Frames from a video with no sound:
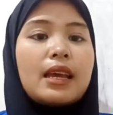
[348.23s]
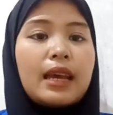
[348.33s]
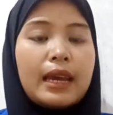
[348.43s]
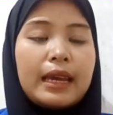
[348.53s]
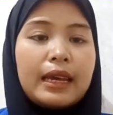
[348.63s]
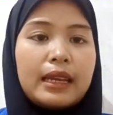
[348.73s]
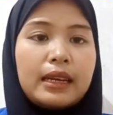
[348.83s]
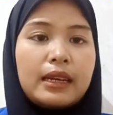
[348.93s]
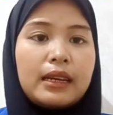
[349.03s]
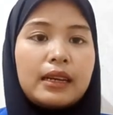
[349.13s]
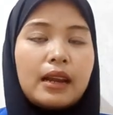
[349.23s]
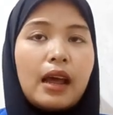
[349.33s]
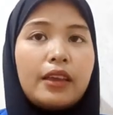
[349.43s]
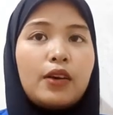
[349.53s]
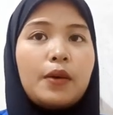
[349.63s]
and
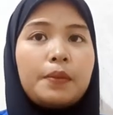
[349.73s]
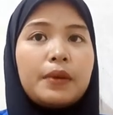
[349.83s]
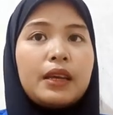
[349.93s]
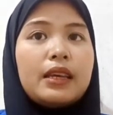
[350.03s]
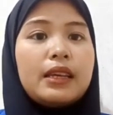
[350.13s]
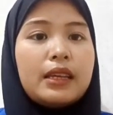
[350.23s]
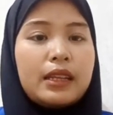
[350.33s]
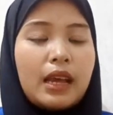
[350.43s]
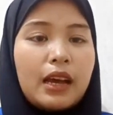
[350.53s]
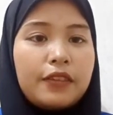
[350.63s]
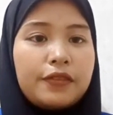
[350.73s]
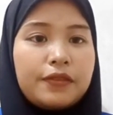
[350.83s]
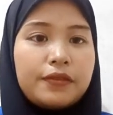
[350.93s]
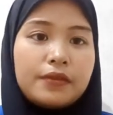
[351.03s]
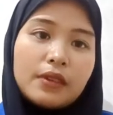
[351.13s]
I hope it have
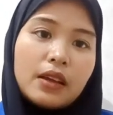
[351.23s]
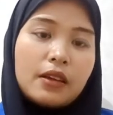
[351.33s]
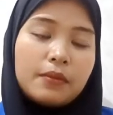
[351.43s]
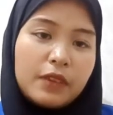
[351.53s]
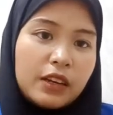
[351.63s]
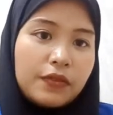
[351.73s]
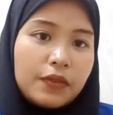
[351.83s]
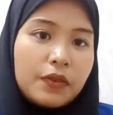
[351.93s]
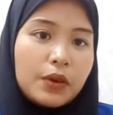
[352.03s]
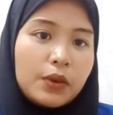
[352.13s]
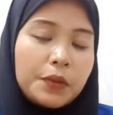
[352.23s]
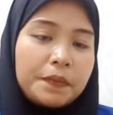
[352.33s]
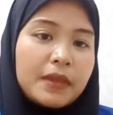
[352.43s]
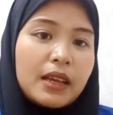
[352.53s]
a benefit for you.